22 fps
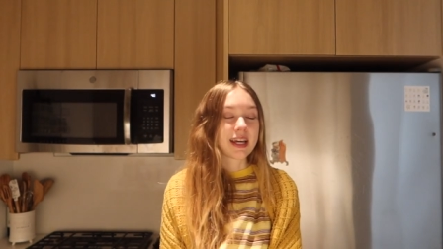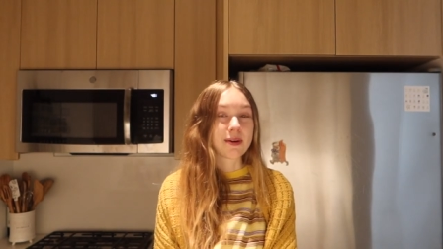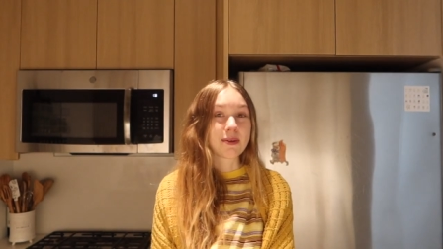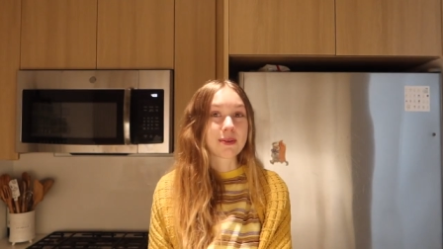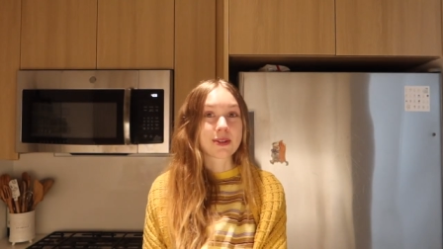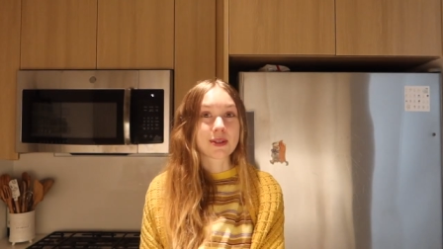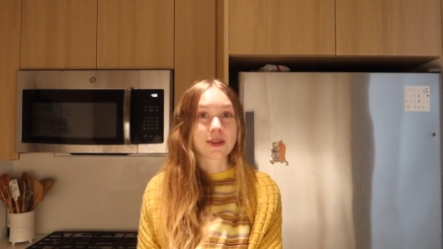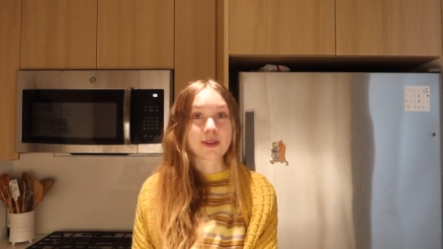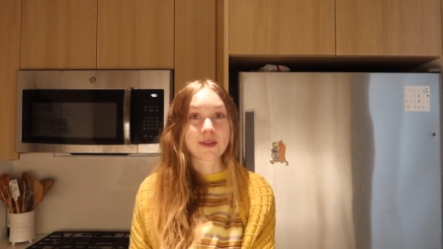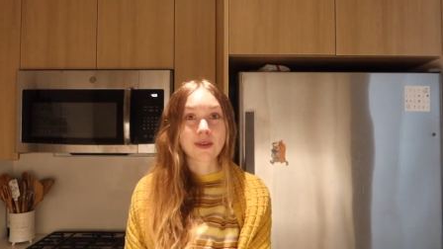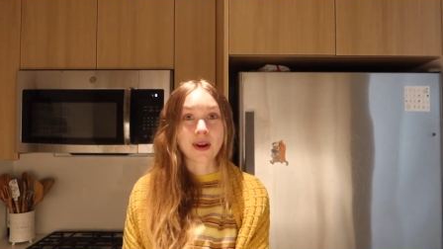it
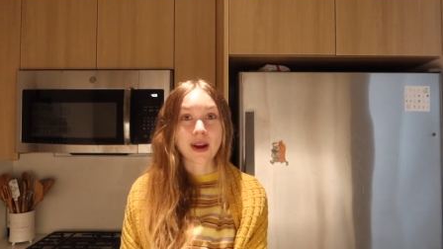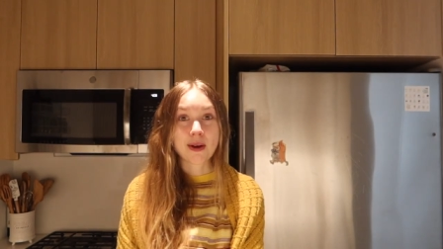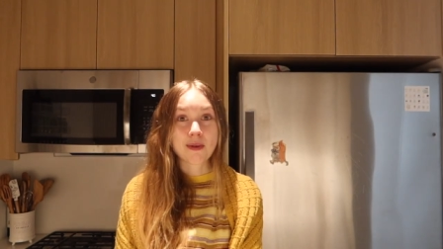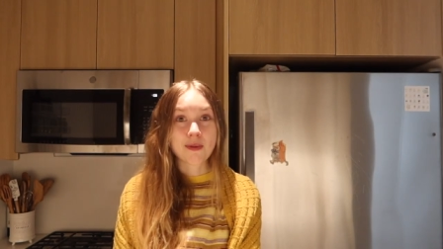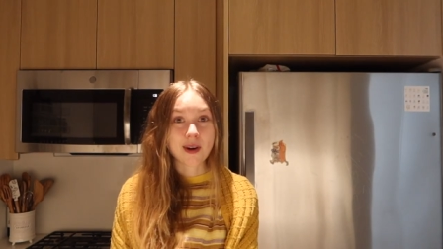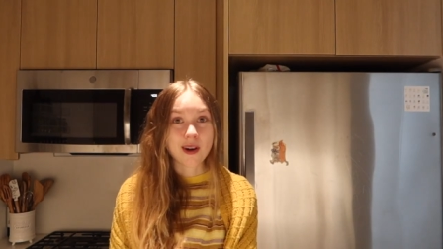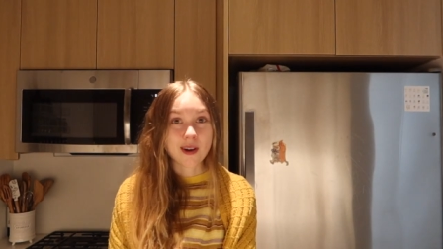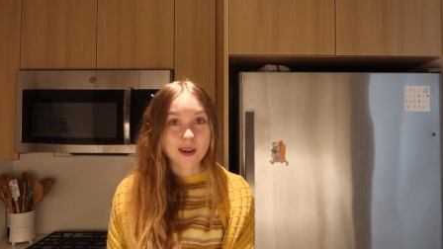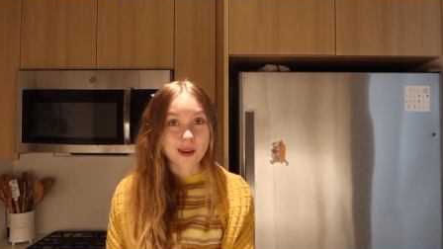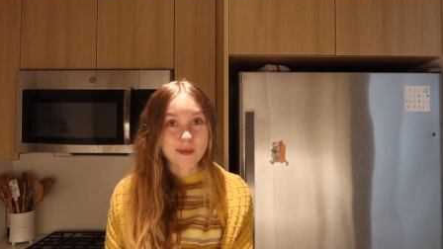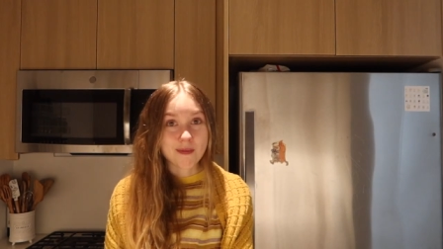was a great
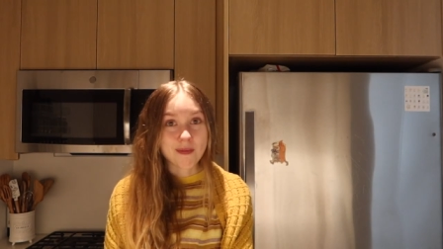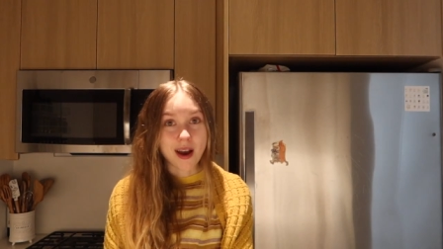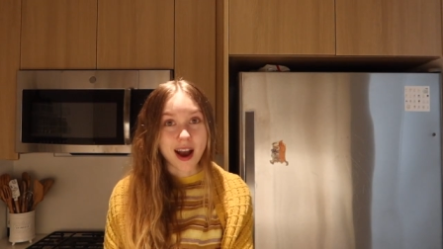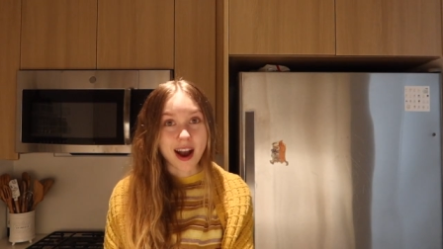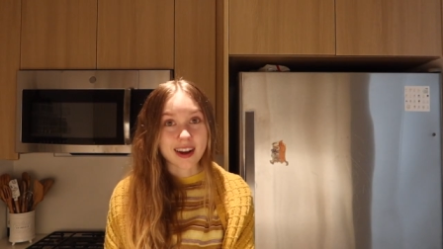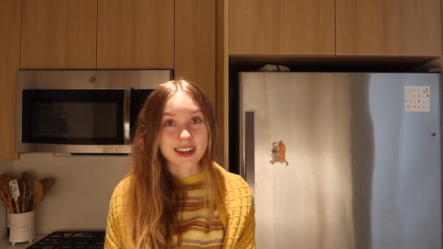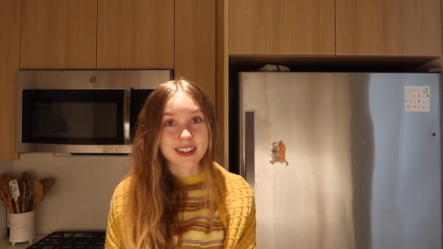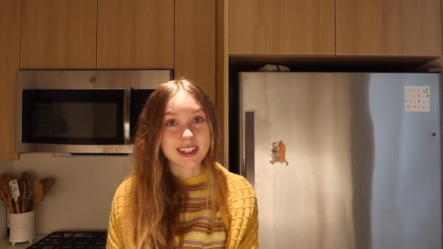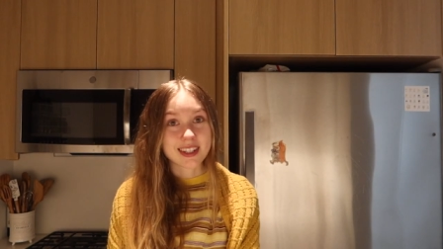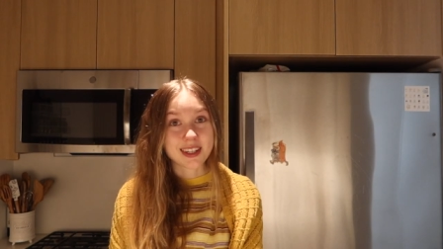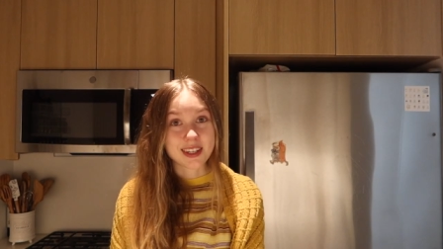welcome
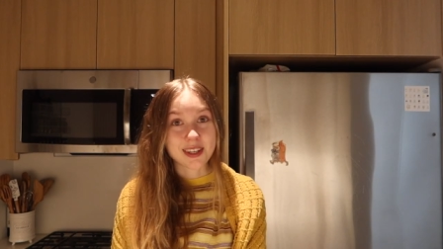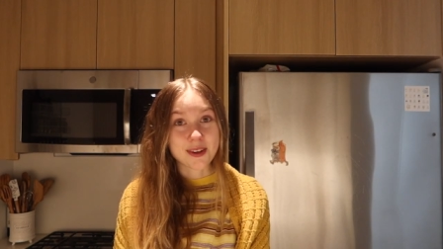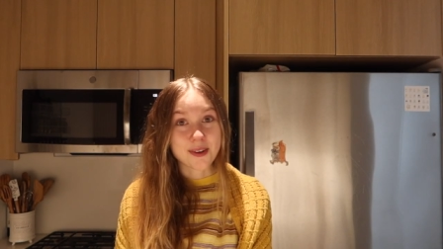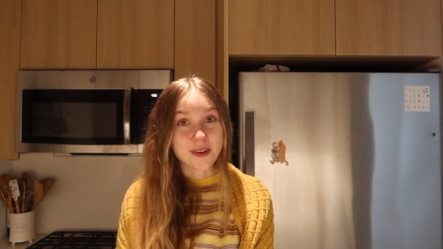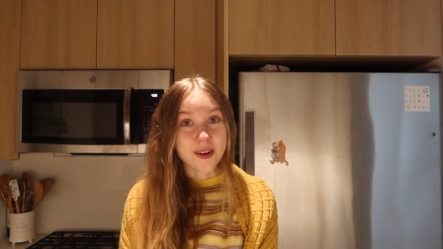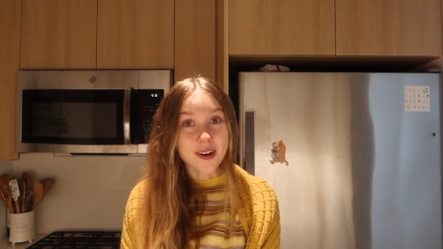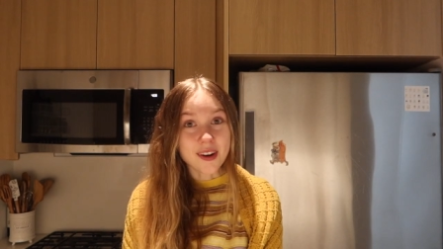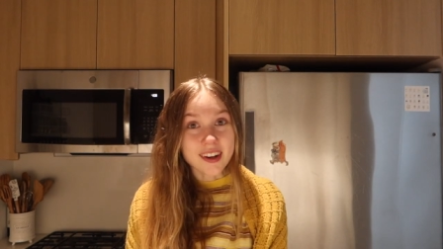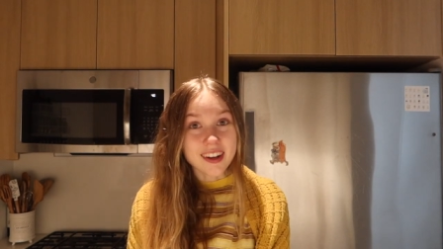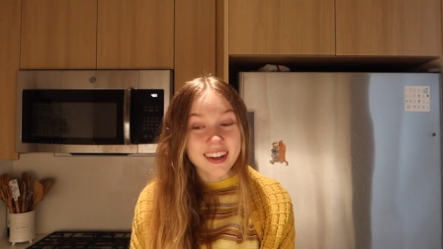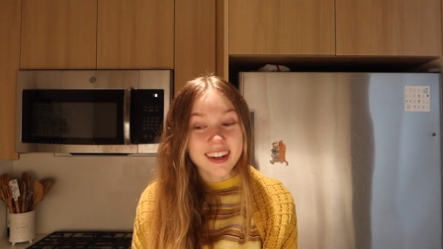back to New
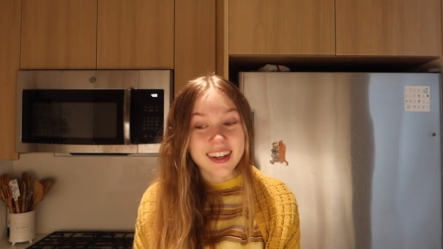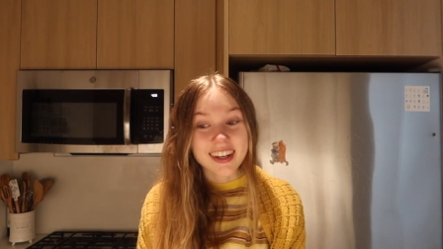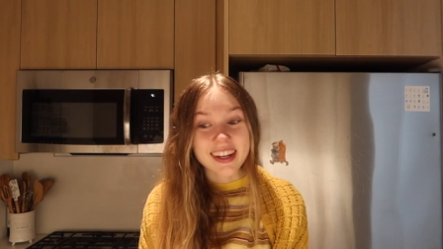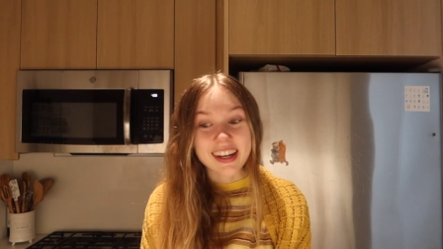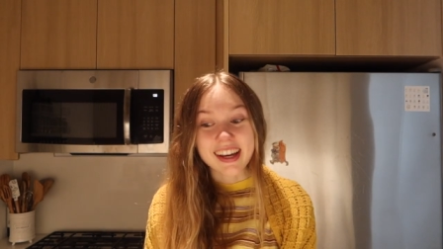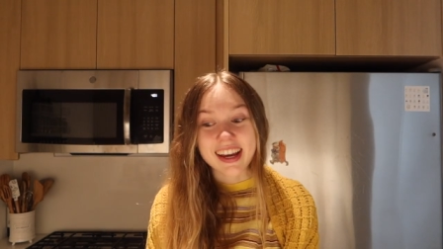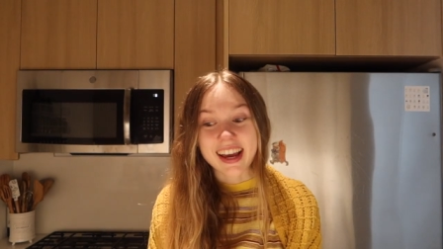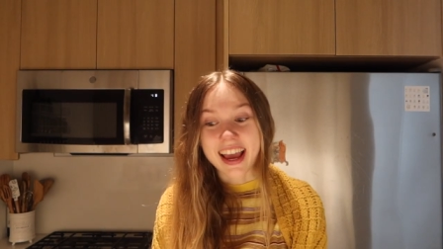York